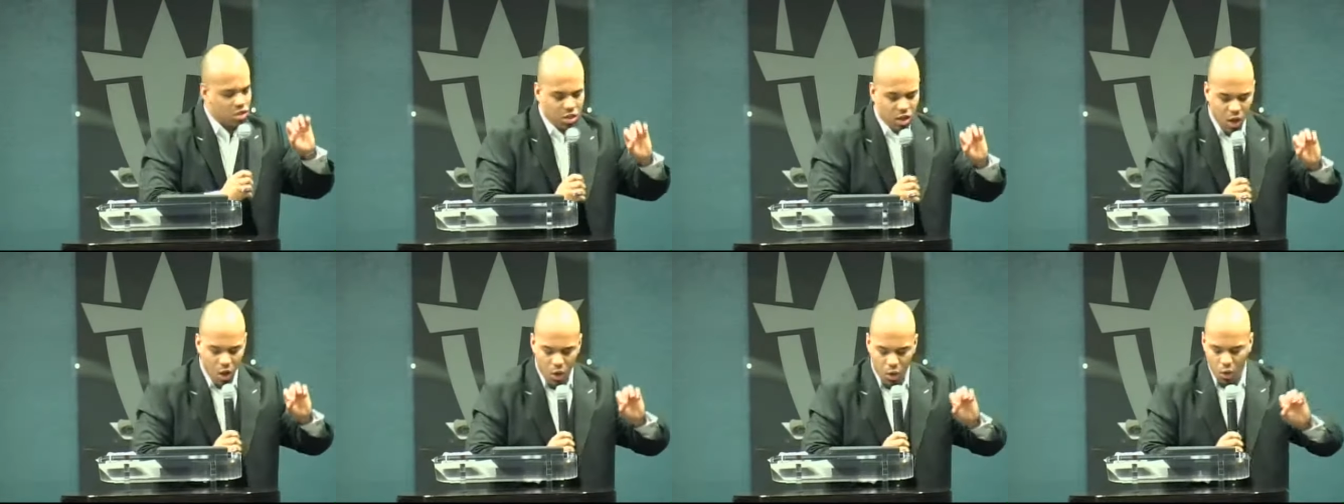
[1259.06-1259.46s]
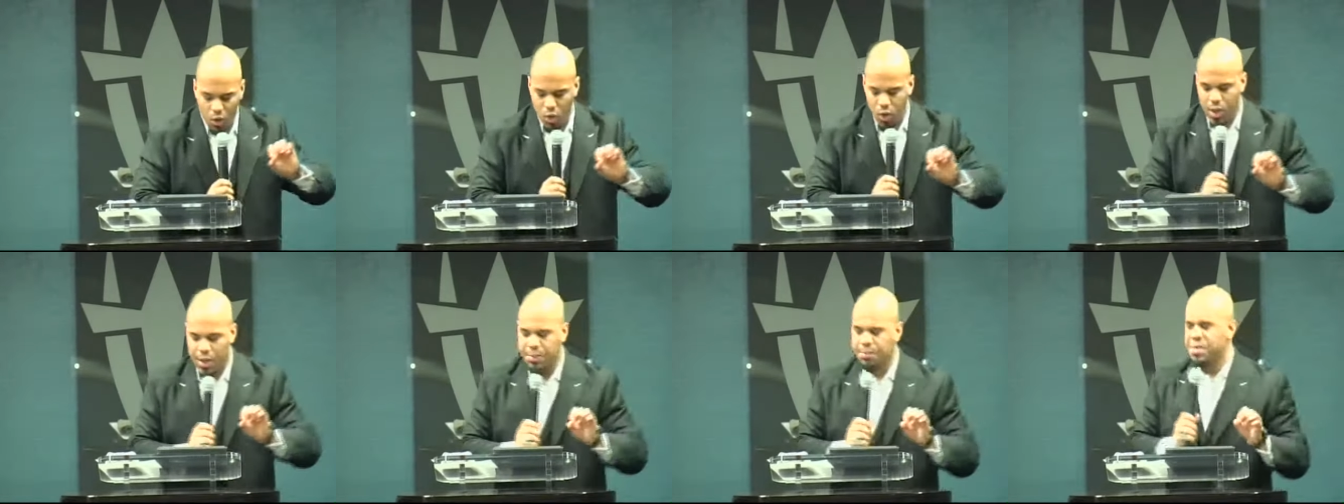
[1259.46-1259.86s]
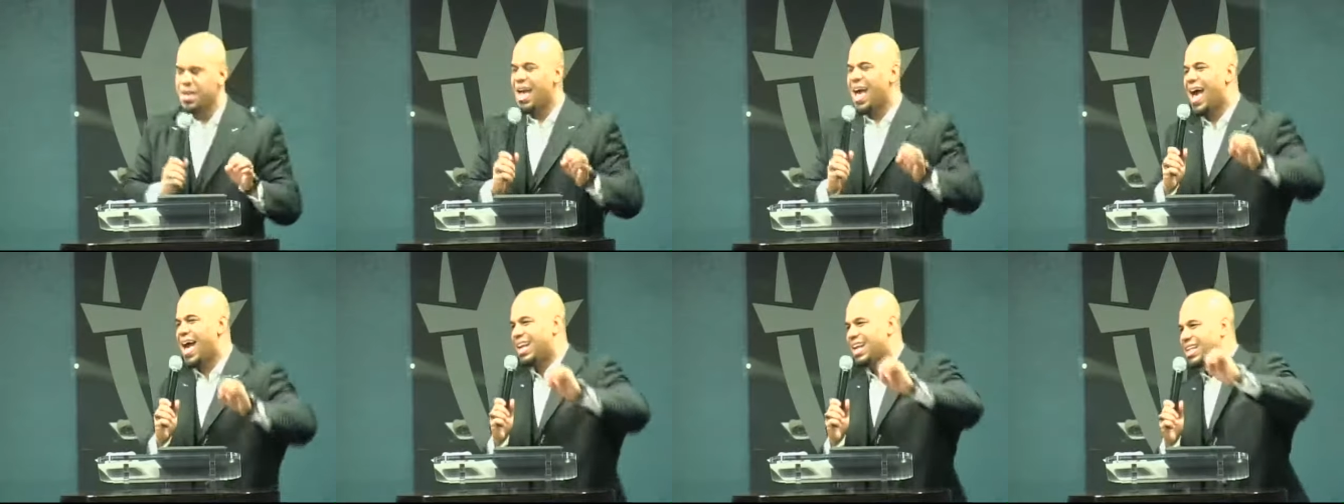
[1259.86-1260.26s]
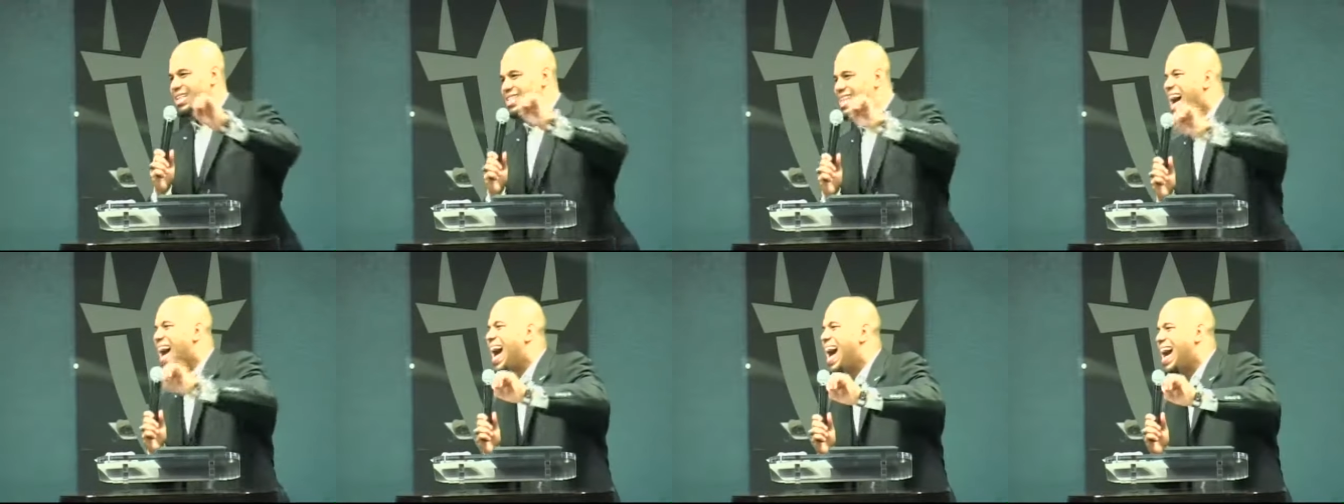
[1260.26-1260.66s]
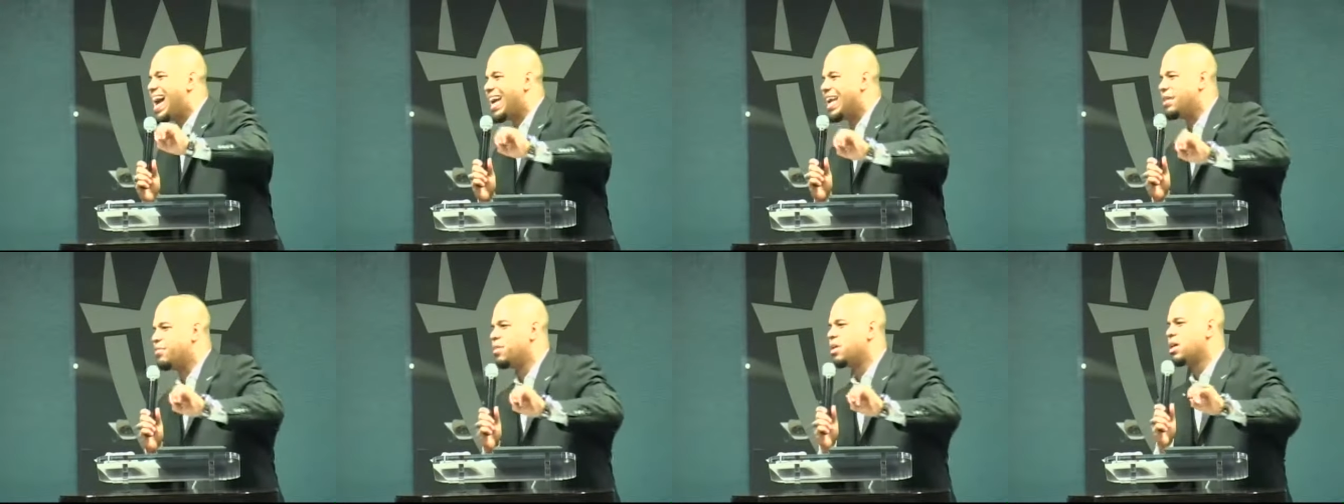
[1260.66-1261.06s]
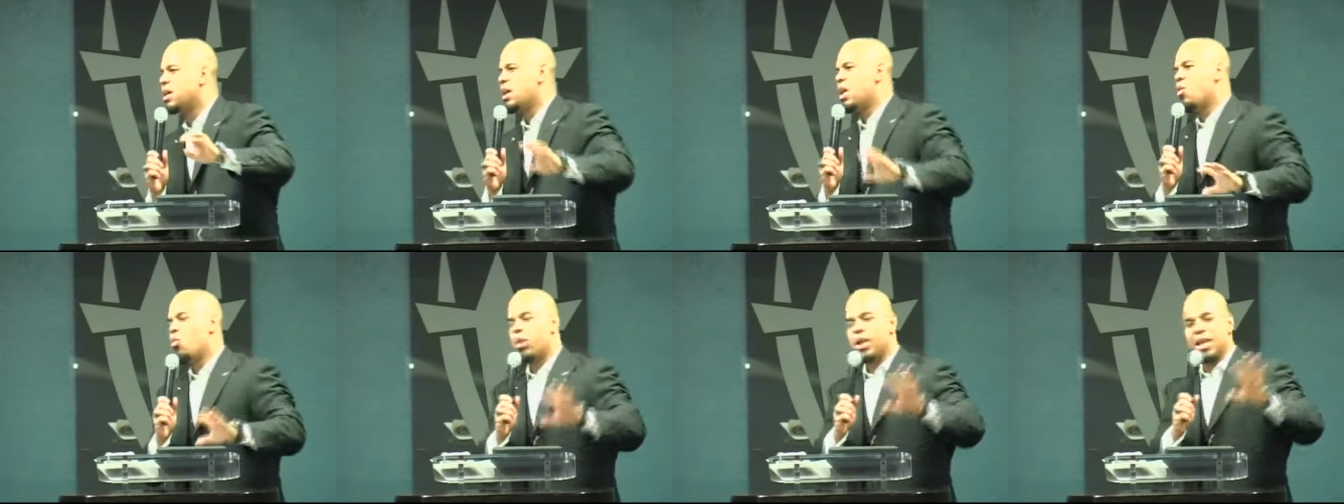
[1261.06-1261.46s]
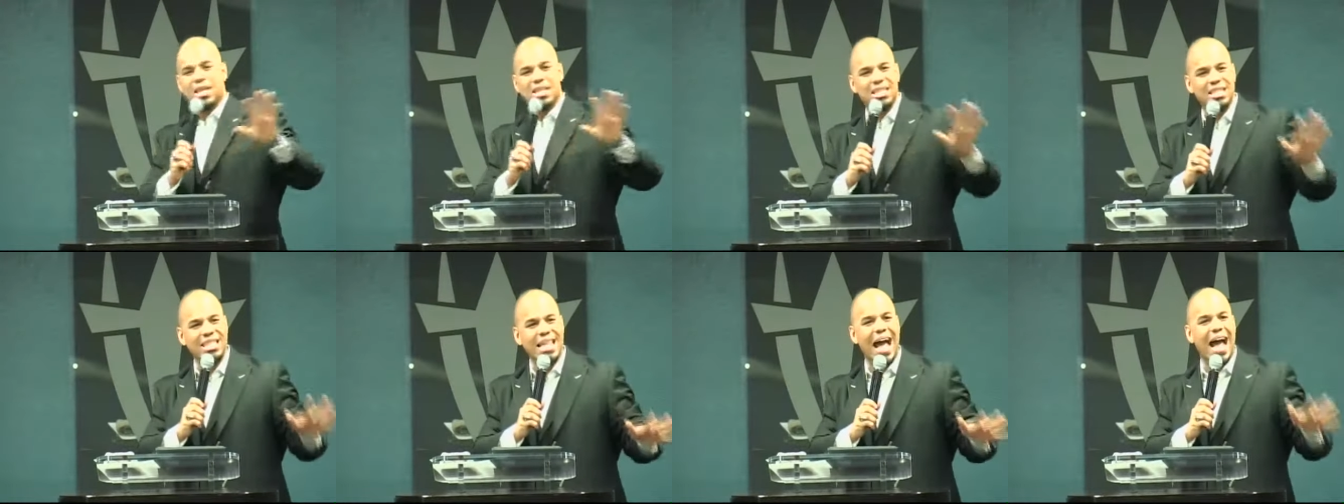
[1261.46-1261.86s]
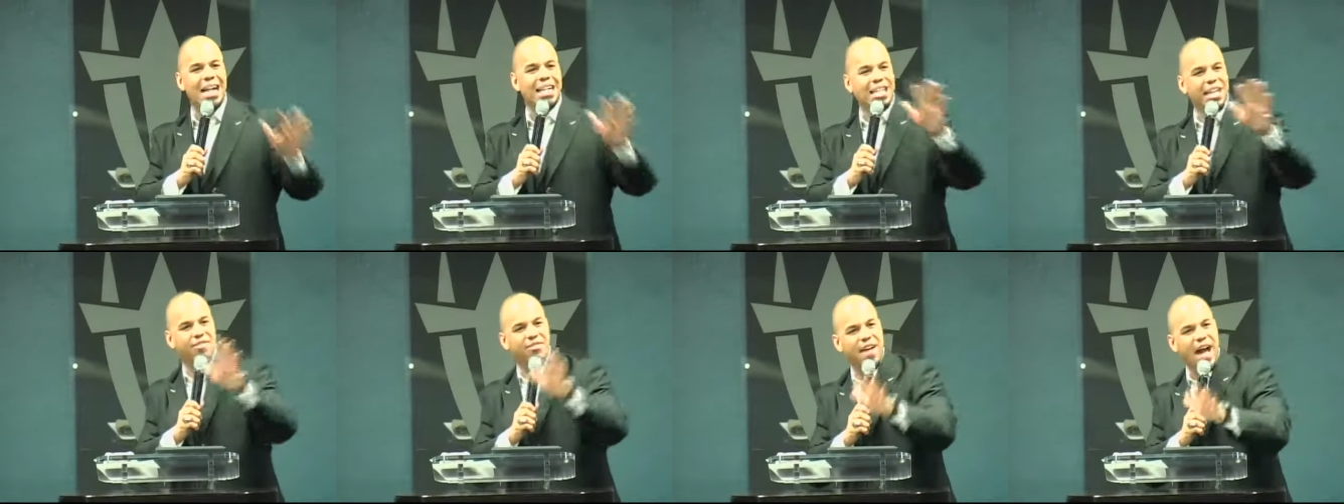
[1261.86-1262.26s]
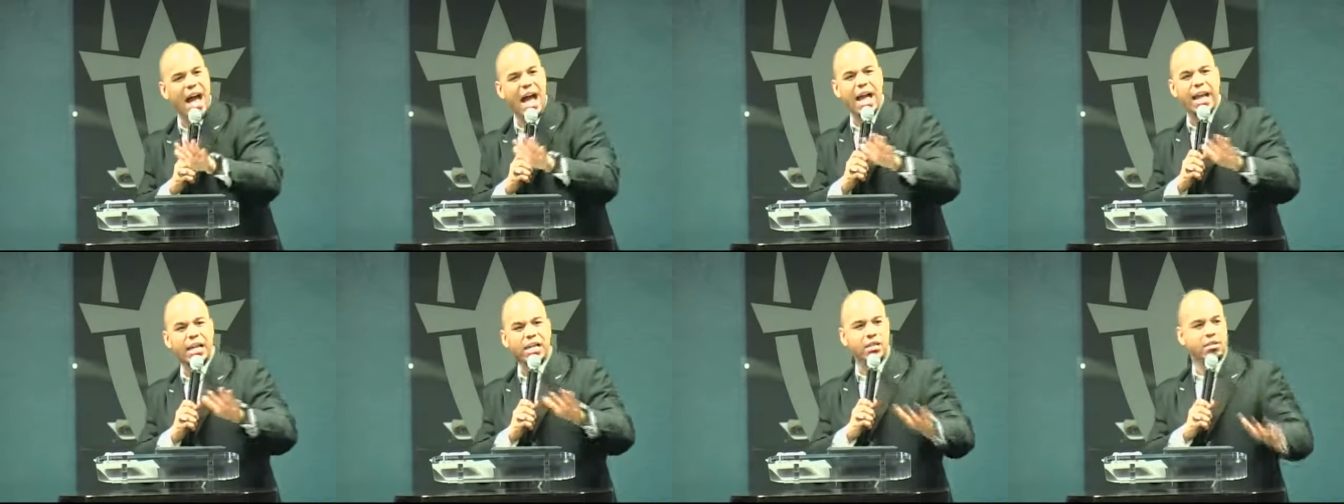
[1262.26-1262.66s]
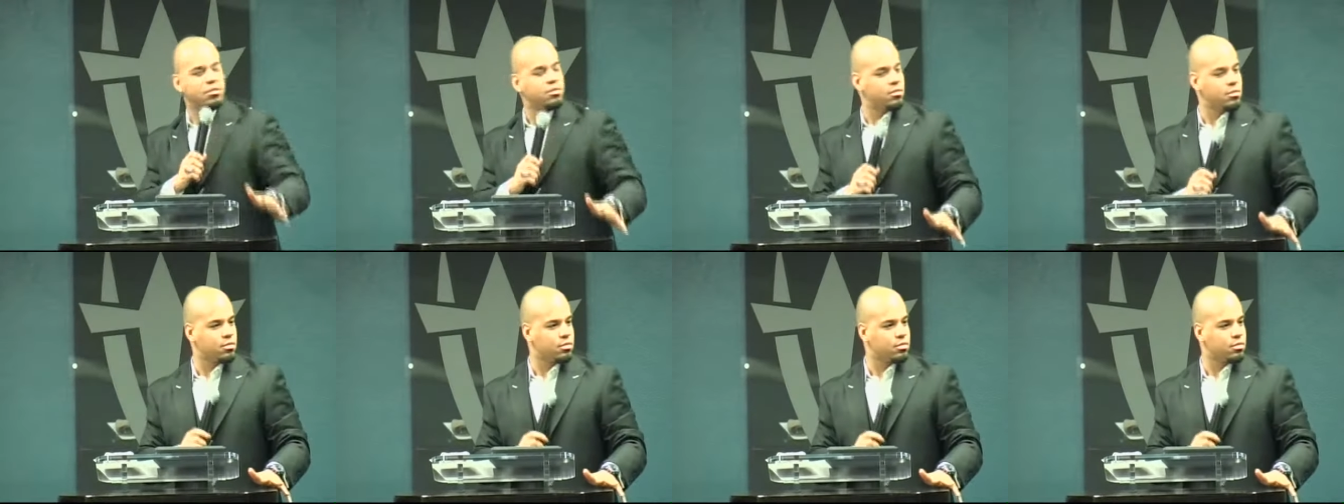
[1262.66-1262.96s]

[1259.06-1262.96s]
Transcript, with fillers: goal at a time when it's not divine.